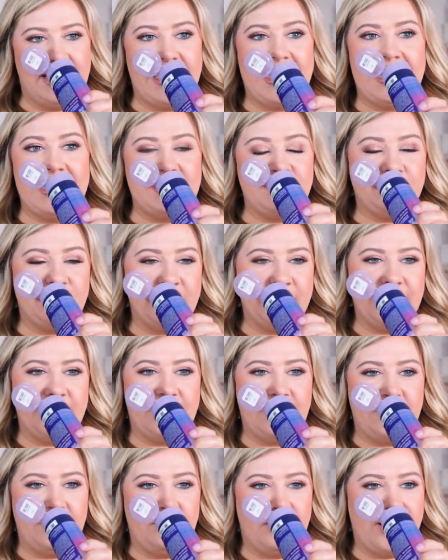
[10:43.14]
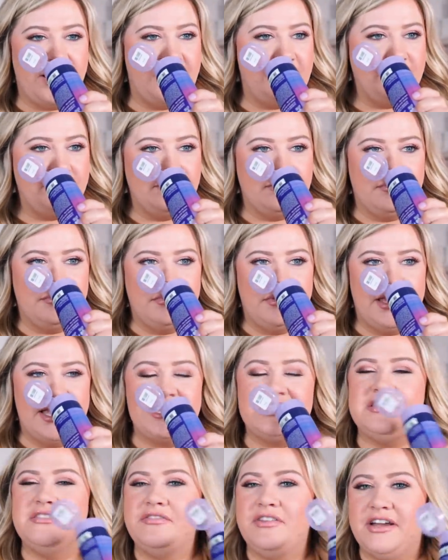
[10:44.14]
It is really good, but
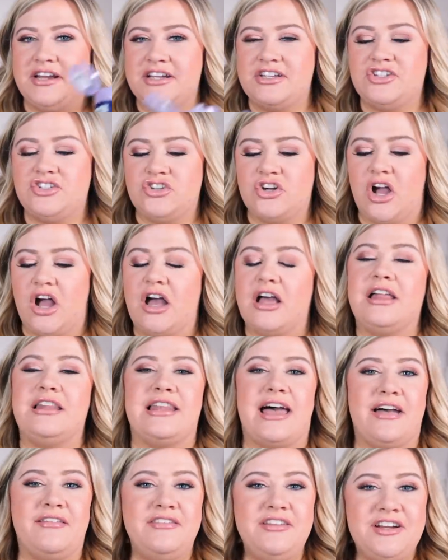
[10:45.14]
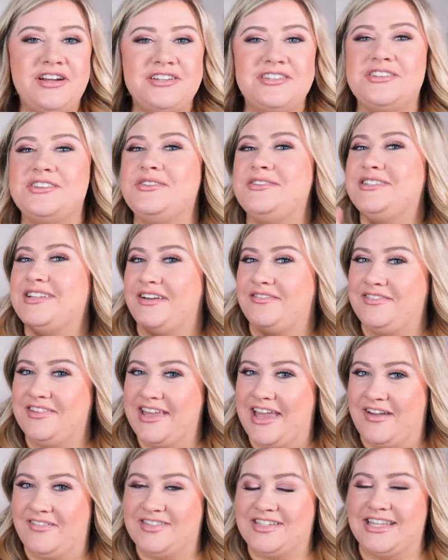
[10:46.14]
it's a very strong lavender, so you
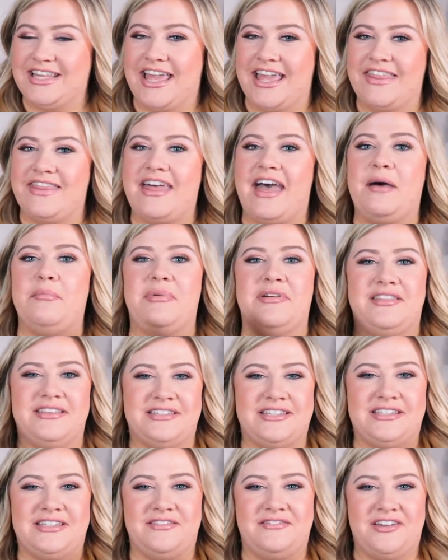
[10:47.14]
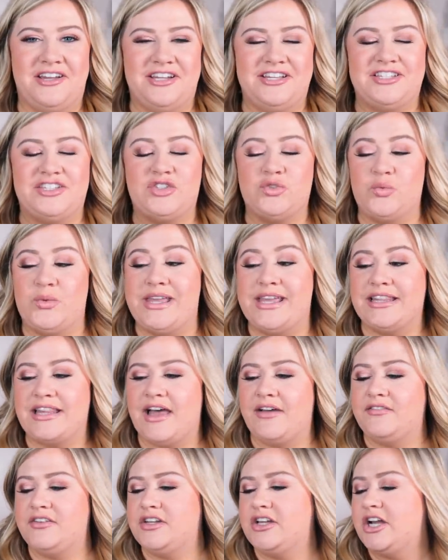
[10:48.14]
definitely have to like that, but this is a very sweet
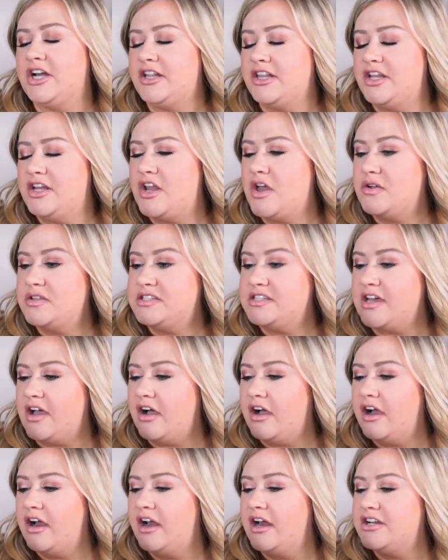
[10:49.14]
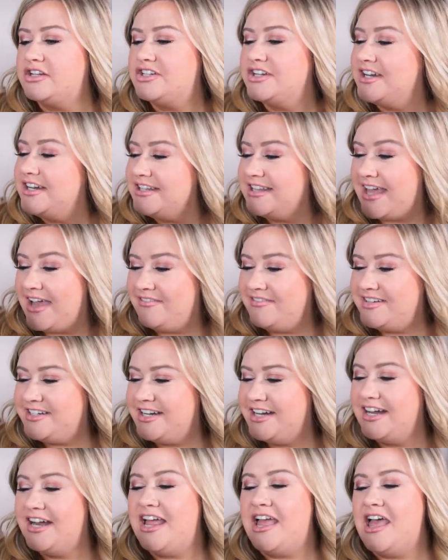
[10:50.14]
lavender. The notes are sugar
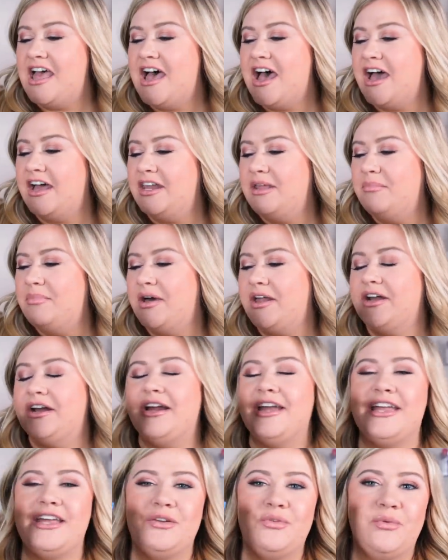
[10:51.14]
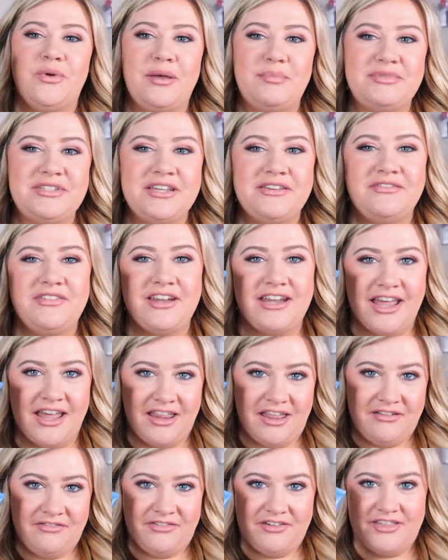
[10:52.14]
lavender, honey butter, and whipped
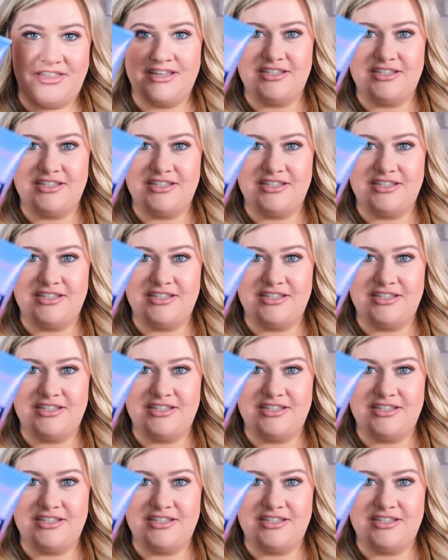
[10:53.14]
vanilla for